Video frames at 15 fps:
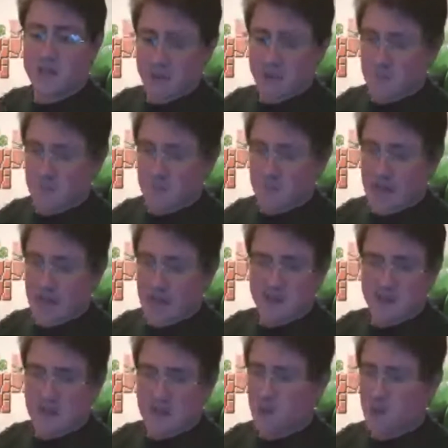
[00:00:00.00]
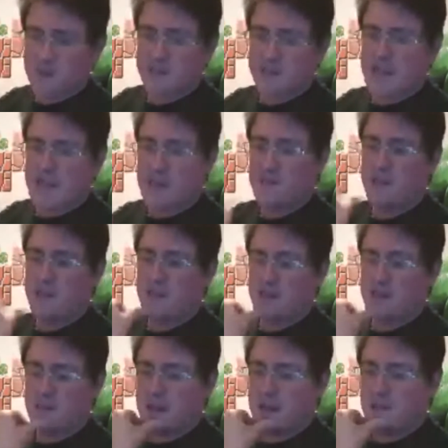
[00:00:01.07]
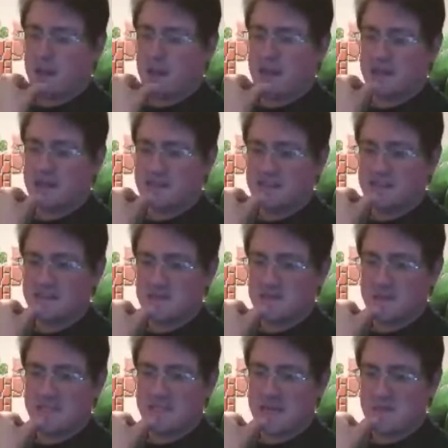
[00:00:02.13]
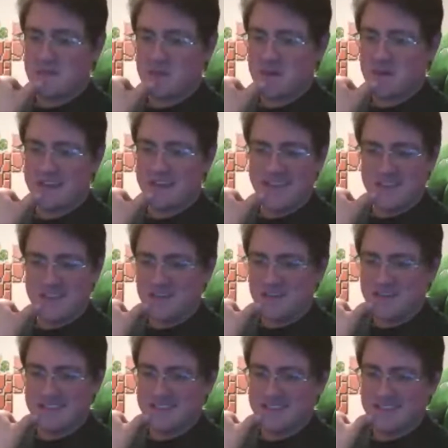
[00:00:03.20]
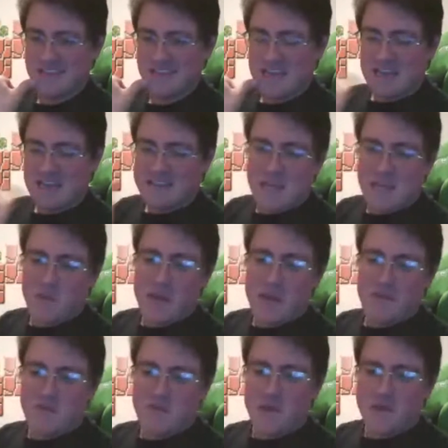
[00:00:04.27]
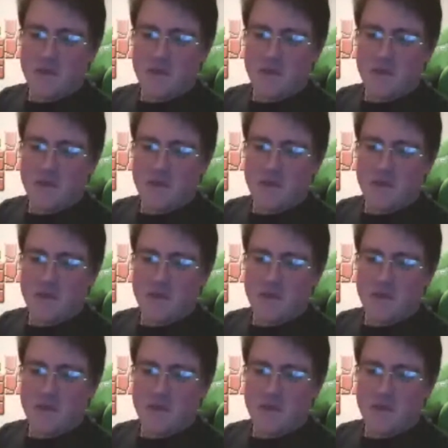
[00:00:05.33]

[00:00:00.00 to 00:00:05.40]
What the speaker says: I mean, I wasn't happy about buying a system at that point either, because same way I felt when the